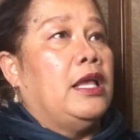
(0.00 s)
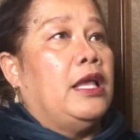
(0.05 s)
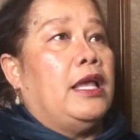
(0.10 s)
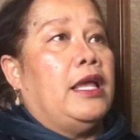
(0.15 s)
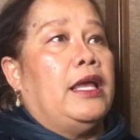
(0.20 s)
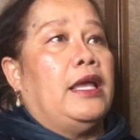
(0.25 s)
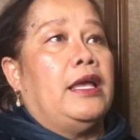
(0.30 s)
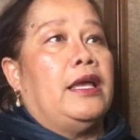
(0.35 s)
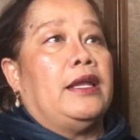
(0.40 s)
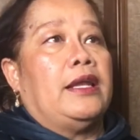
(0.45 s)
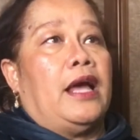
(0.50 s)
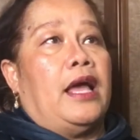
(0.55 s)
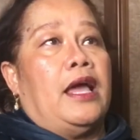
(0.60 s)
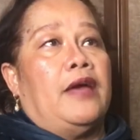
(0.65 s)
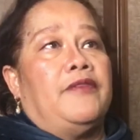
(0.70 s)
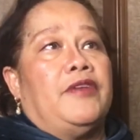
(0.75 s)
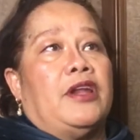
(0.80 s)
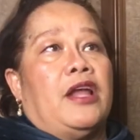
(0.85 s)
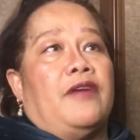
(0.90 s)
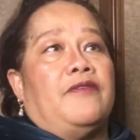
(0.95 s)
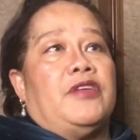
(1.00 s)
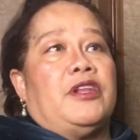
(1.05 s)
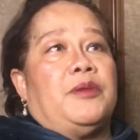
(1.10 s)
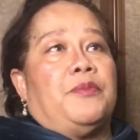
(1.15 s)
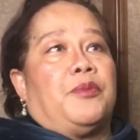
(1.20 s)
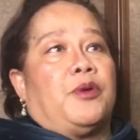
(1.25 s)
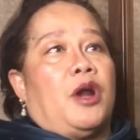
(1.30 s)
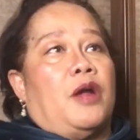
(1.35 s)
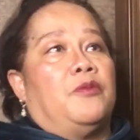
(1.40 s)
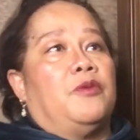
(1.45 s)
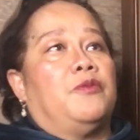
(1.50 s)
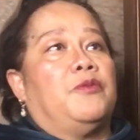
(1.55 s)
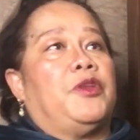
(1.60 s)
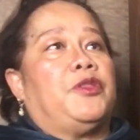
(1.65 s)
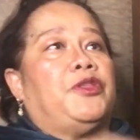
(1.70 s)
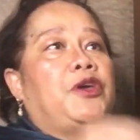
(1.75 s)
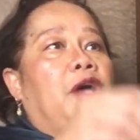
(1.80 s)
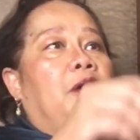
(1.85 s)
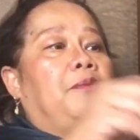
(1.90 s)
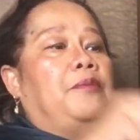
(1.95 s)
and I haven't had any problem with
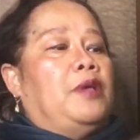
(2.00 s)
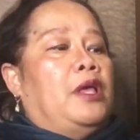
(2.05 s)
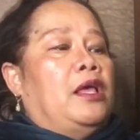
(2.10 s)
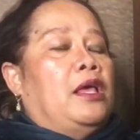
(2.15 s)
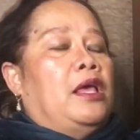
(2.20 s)
them.